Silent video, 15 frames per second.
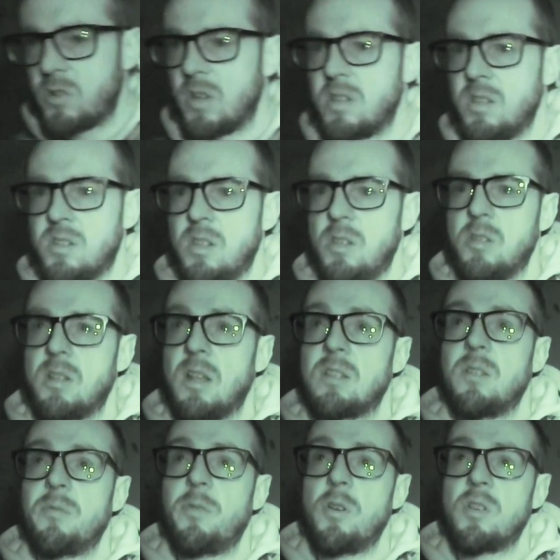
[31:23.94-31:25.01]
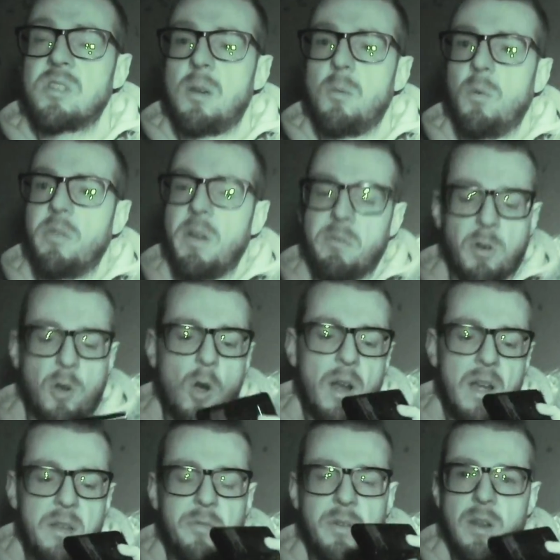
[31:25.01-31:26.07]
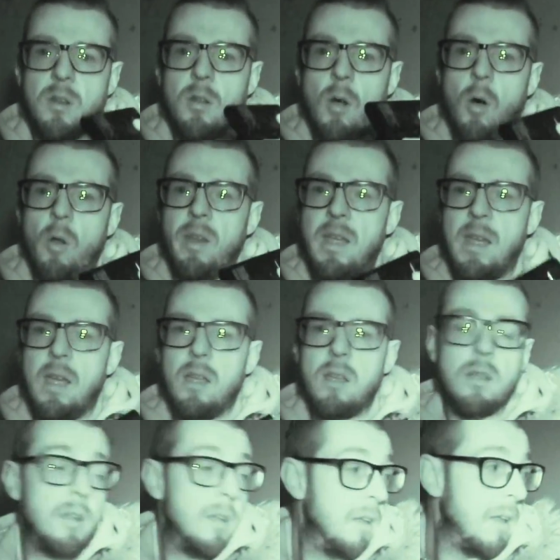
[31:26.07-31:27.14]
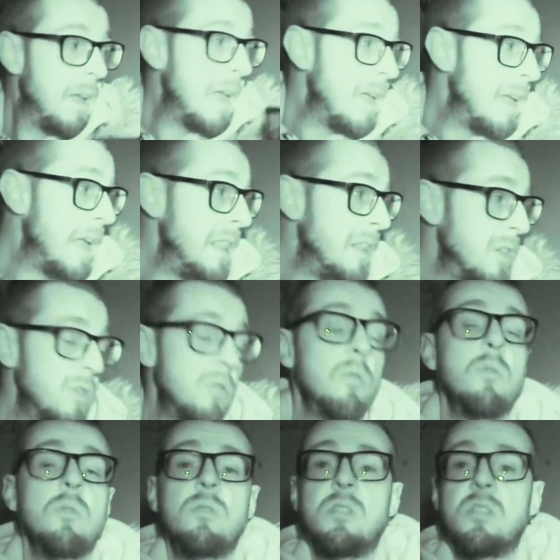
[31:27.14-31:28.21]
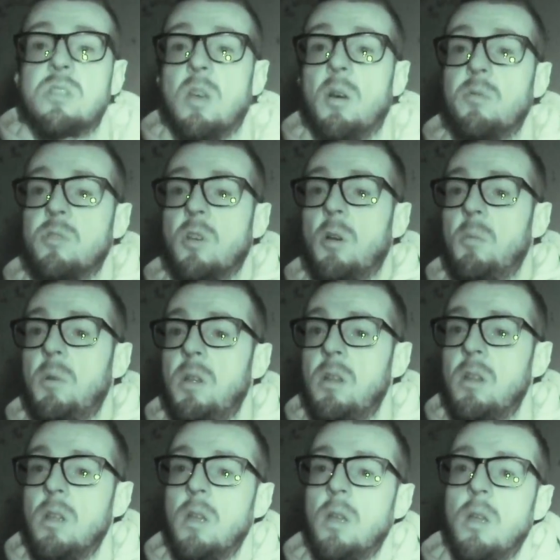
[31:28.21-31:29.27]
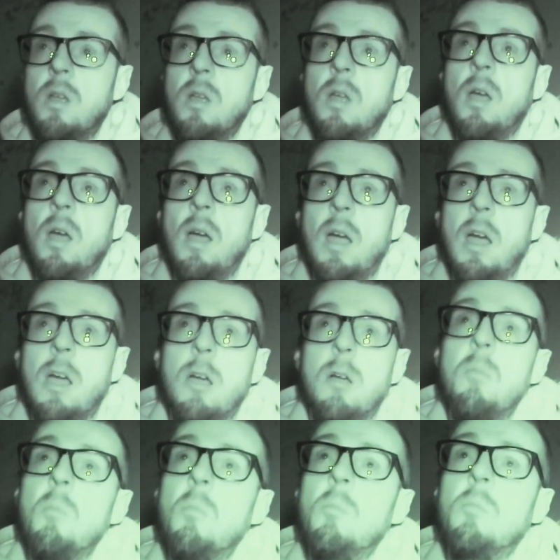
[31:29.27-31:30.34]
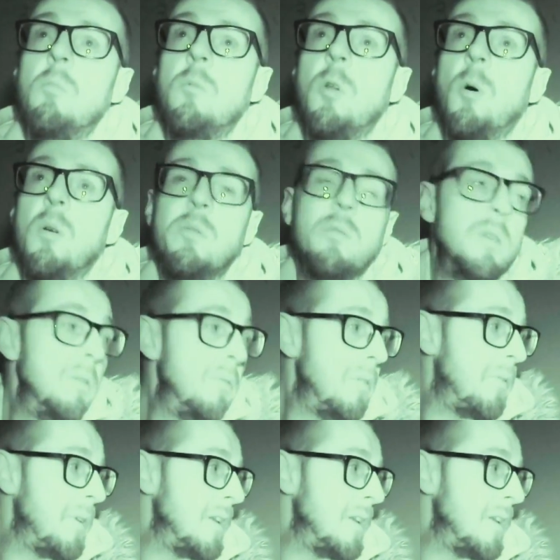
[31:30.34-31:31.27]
interesting seeing that's the first time we've ever got anything on here yeah. in the tunnels itself, do you know what I mean? Yeah. Um, you know, even if